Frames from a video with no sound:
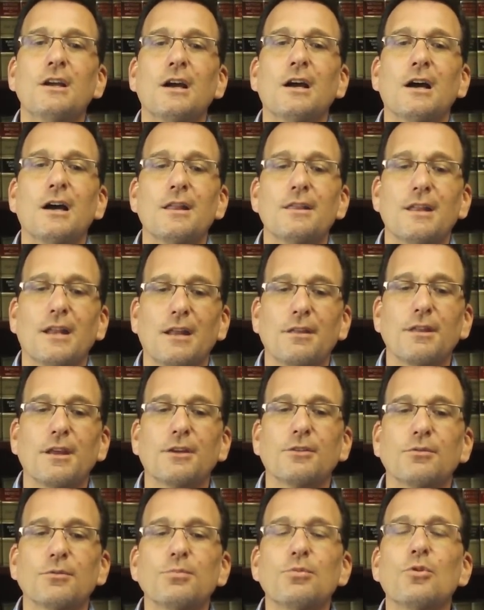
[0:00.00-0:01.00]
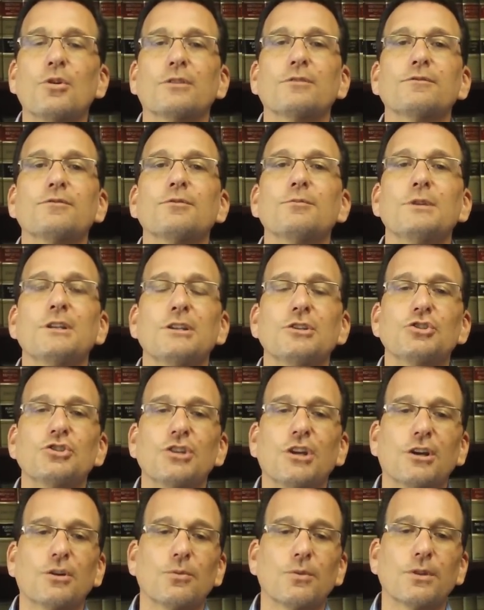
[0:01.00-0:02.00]
that I think are important for me to
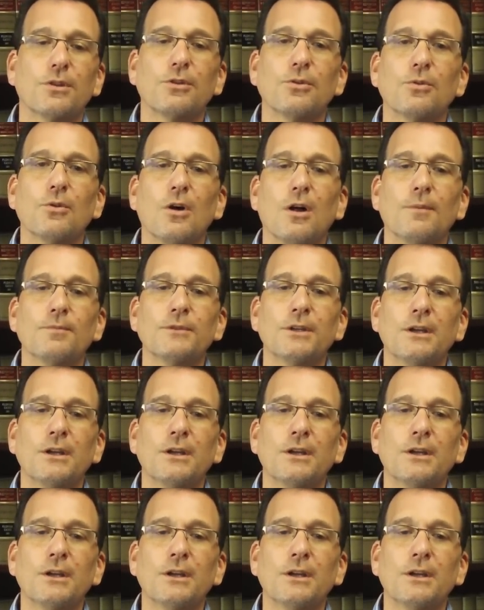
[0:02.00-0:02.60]
share with you all.